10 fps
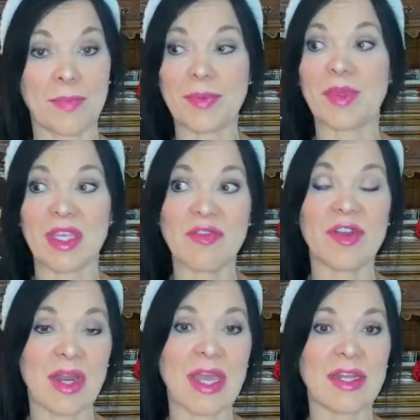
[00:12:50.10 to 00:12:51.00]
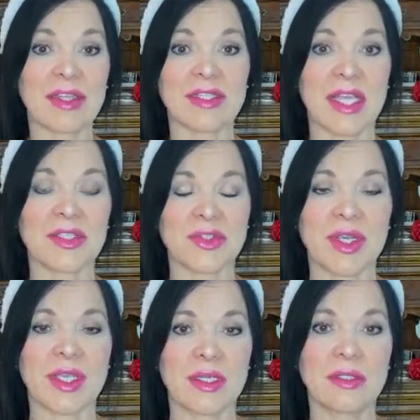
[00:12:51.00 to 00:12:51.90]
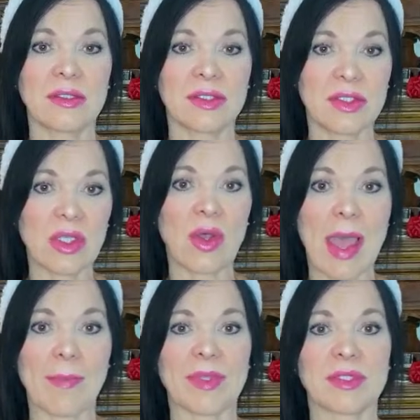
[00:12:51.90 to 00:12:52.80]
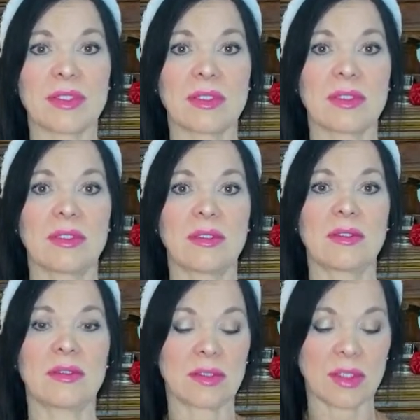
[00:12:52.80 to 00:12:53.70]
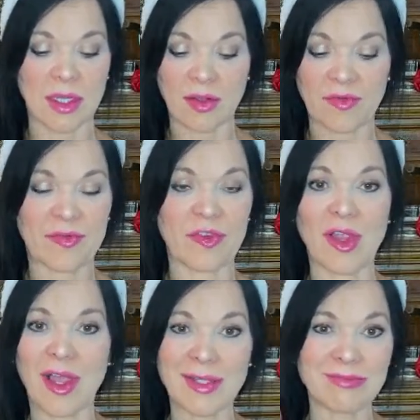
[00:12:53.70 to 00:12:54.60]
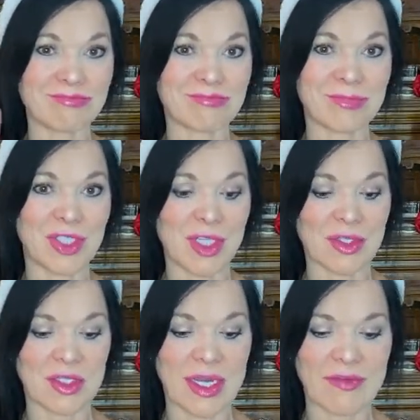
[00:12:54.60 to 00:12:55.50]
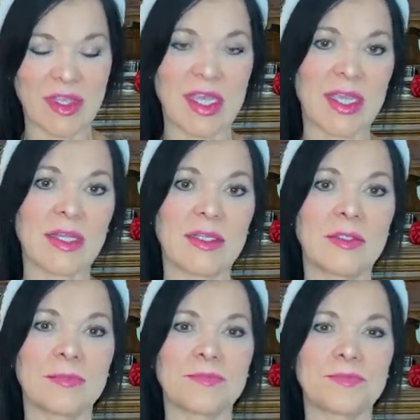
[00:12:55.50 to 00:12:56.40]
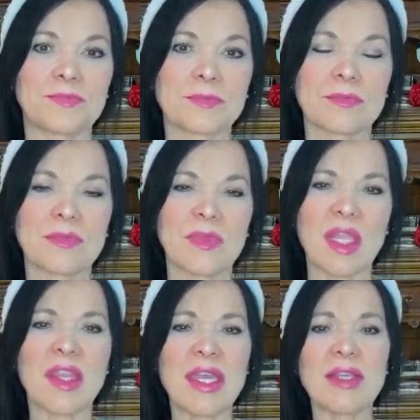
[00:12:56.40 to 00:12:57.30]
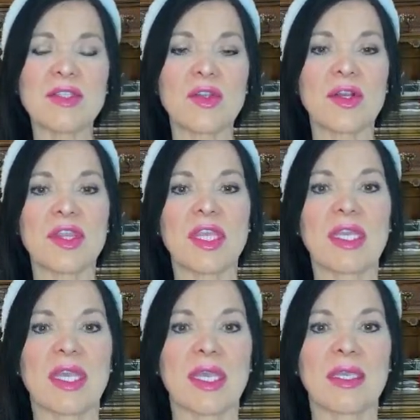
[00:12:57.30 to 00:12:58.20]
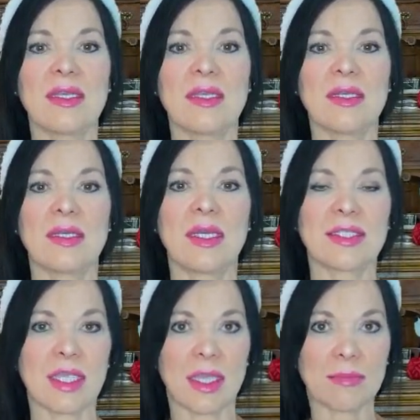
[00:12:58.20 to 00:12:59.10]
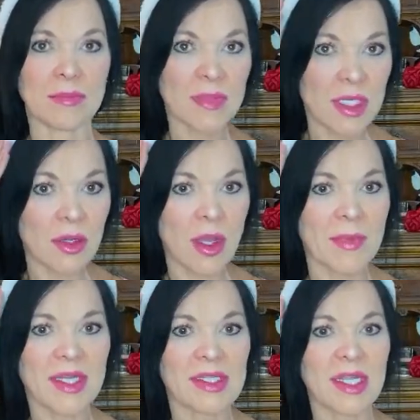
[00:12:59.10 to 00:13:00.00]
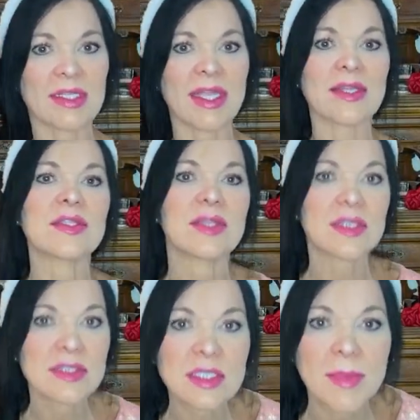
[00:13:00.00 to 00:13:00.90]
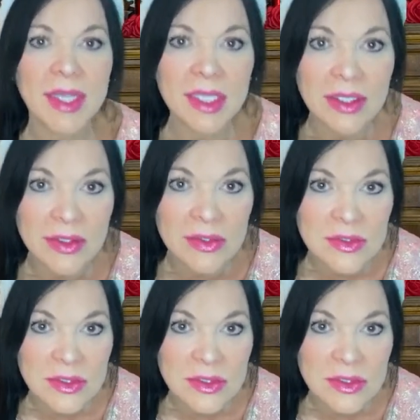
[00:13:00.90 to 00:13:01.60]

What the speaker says: Believe it or not, in this country, still happens. You know, full on sheets and everything. And then I started thinking, as I'm going to duck down so you can see my ears.